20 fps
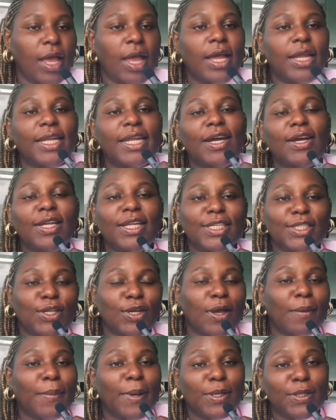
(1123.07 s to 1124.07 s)
Now let's talk
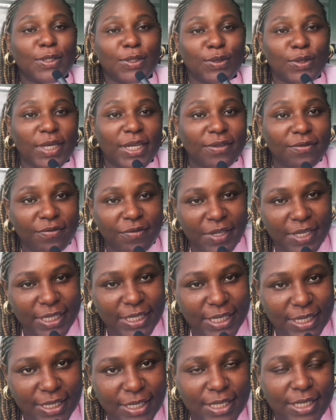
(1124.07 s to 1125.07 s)
about student
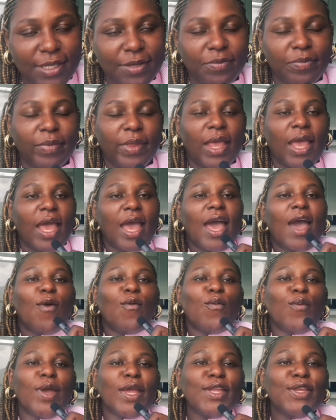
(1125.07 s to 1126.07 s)
visas.
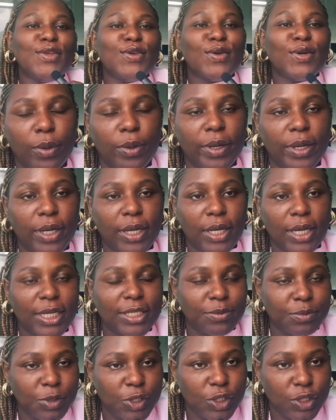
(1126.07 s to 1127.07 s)
When you're
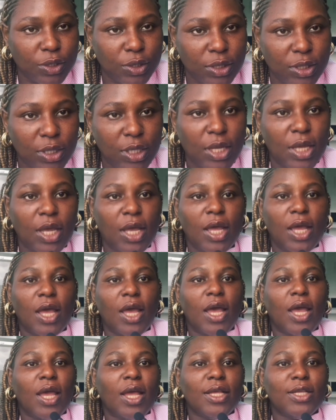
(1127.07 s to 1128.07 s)
admission,
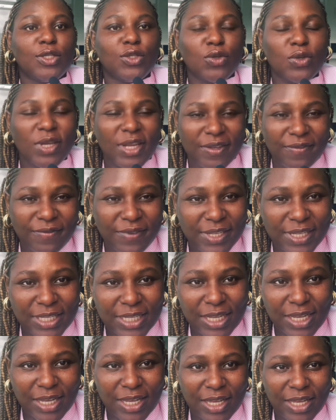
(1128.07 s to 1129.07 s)
student
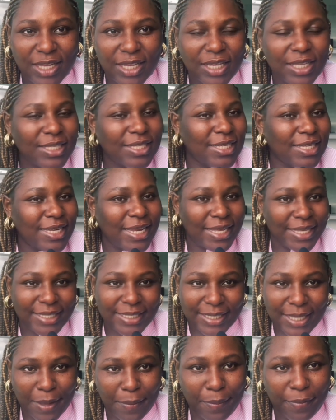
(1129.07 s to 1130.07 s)
visa is the next
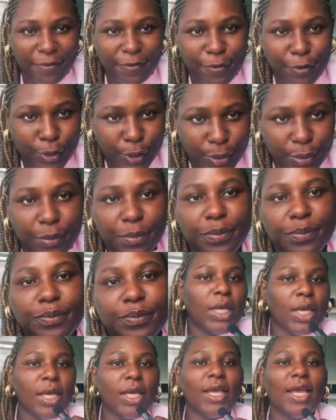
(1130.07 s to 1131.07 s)
step for you.
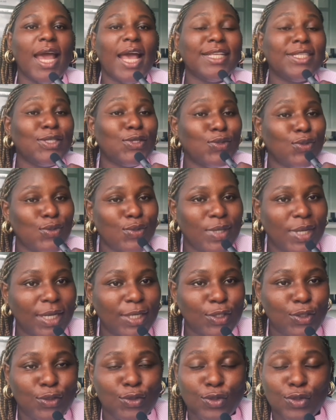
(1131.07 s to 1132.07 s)
Okay, as a student,
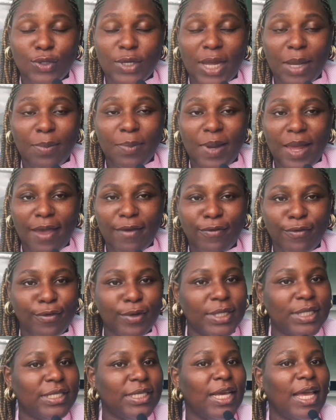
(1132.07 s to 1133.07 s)
you should apply for
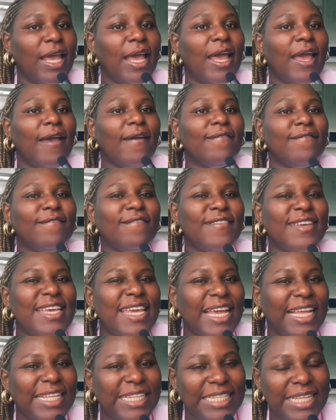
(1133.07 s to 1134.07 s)
the
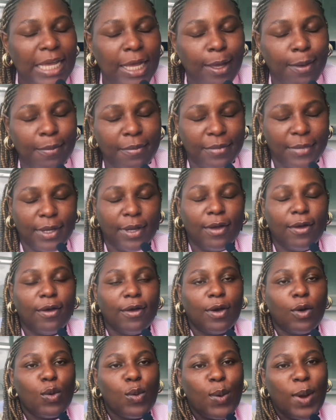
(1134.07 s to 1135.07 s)
Vietnam
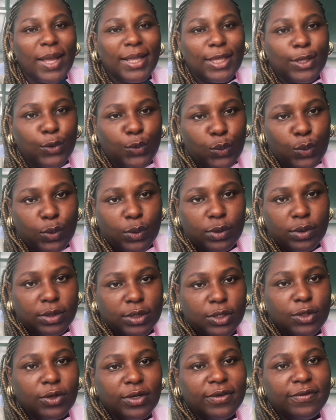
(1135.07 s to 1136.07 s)
4
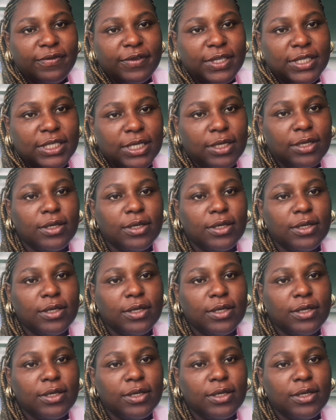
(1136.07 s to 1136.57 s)
study visa.